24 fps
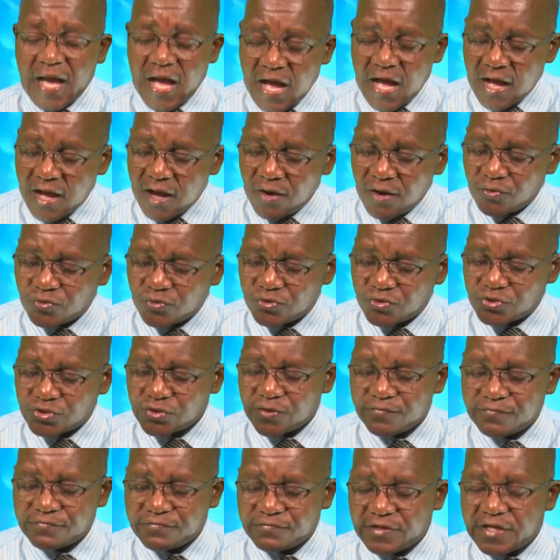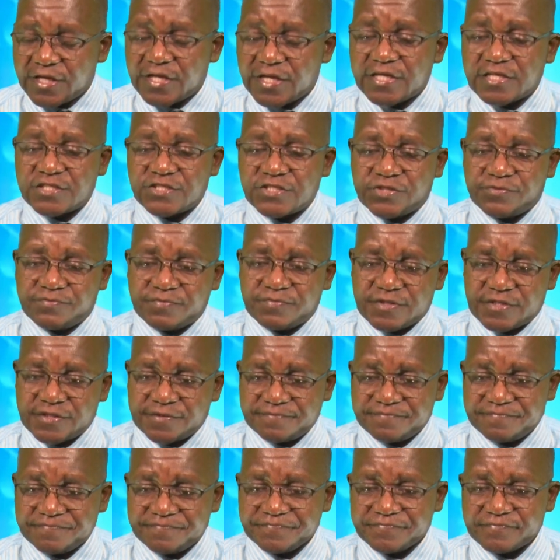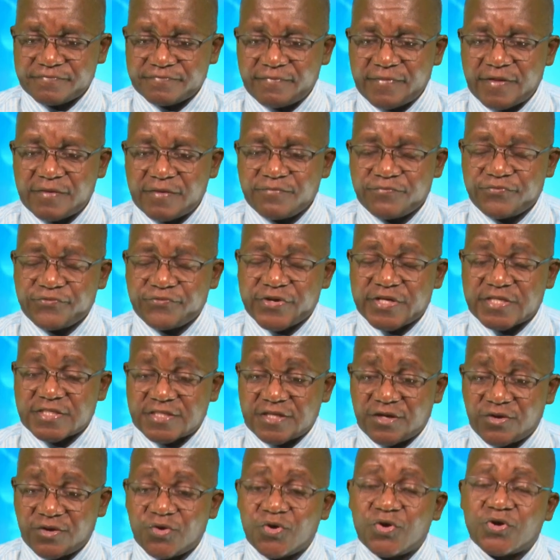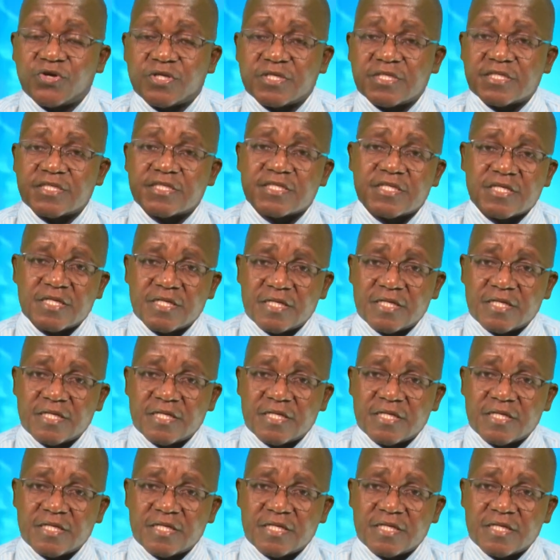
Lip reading: out of Egypt." Praise the Lord.